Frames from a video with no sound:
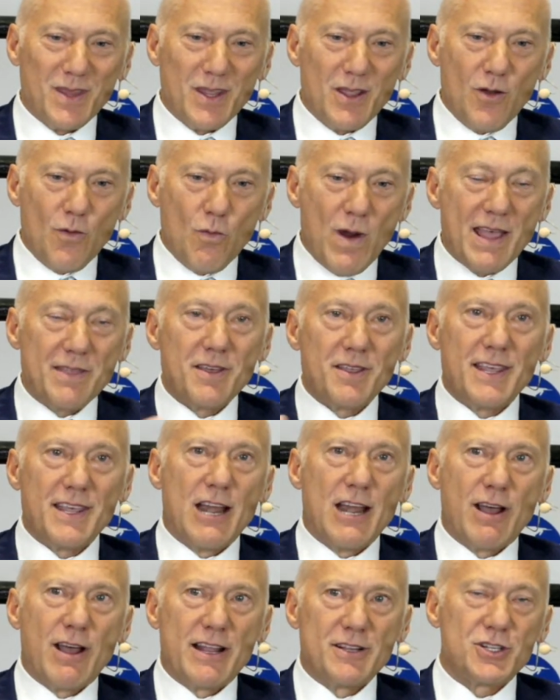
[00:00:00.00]
whether they're
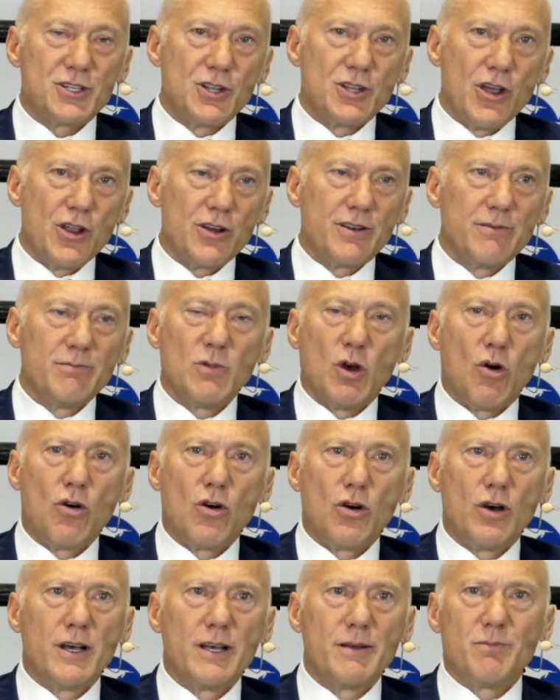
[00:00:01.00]
uncertain
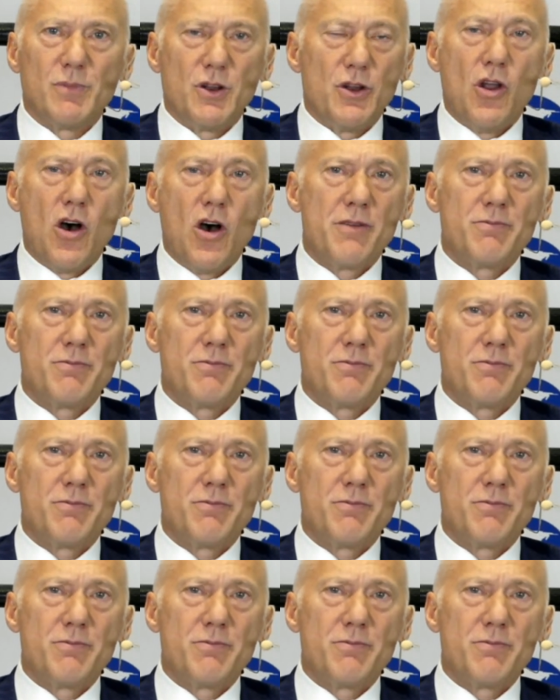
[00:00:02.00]
or not,